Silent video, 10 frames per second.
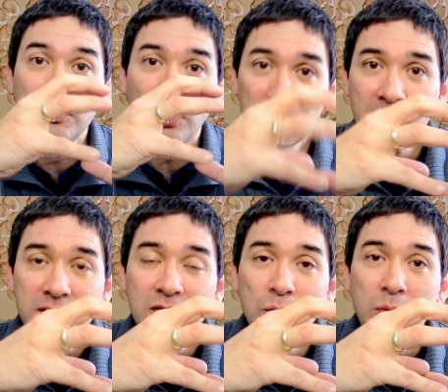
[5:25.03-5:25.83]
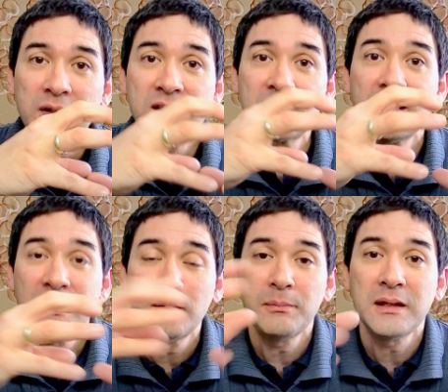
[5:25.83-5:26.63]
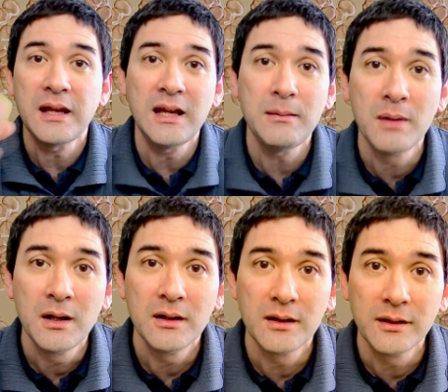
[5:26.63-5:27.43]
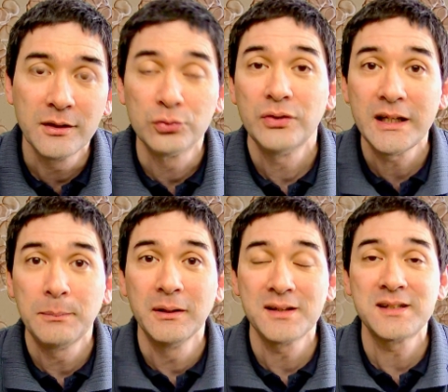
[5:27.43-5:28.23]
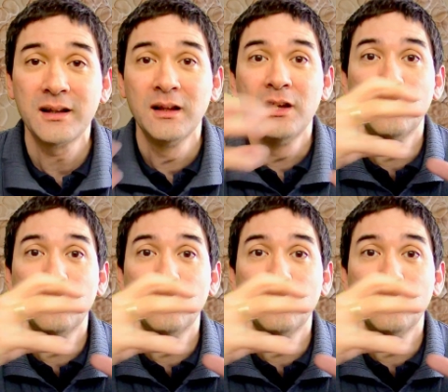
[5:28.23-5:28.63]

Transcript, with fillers: not get the nucleus then became uh, the red blood cell,